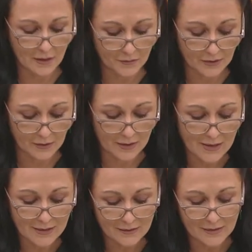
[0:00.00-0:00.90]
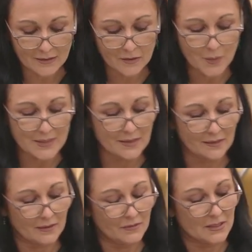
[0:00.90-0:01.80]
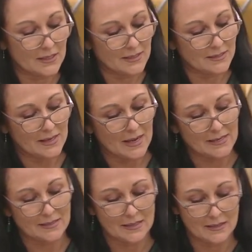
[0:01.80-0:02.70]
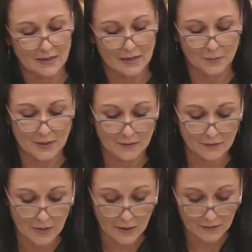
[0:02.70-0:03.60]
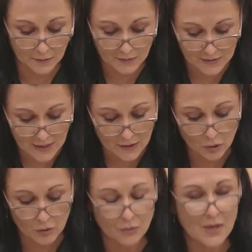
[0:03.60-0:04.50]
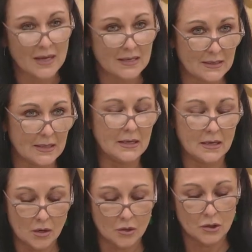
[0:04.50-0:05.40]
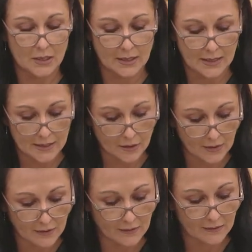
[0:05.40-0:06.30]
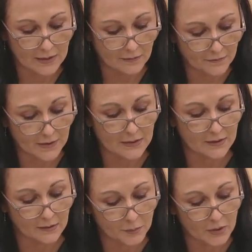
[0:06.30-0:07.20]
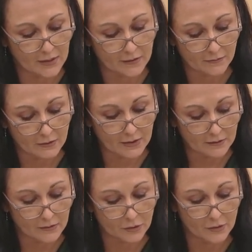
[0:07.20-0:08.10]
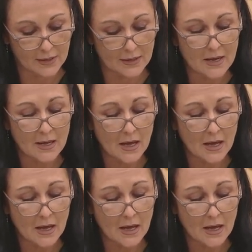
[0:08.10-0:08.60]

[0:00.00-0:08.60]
Officer. Since 2017 to 18, there has been a substantial year-on-year increases in funding to support SFRS to create